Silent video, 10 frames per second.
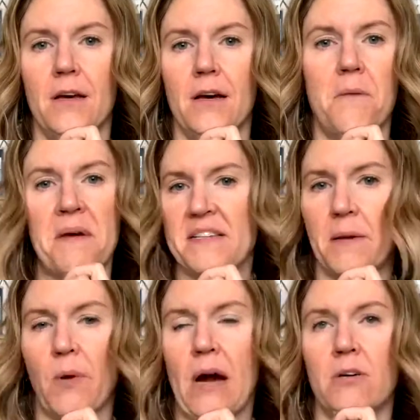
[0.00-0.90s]

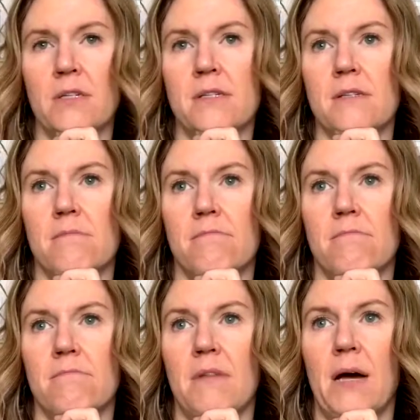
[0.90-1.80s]
amazing brows.
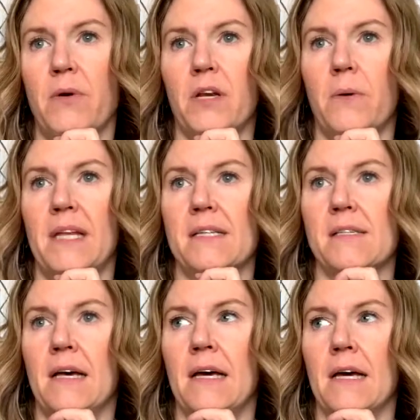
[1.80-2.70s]
I wouldn't know what that's
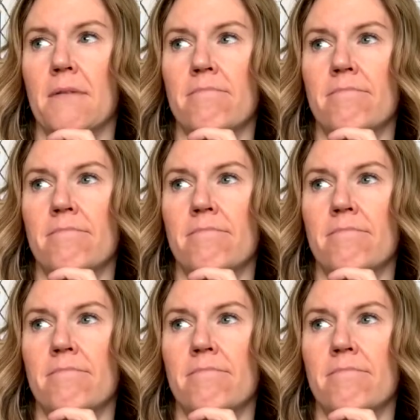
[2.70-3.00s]
like.